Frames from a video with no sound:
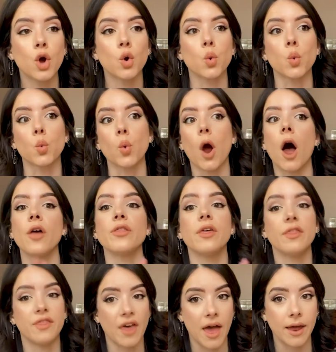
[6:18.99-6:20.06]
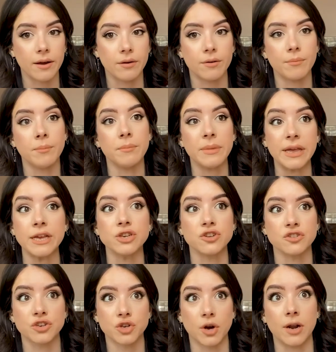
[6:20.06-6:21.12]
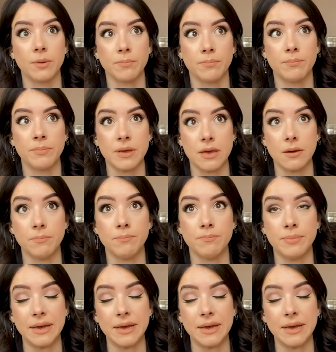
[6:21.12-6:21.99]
rather than me just trying to be a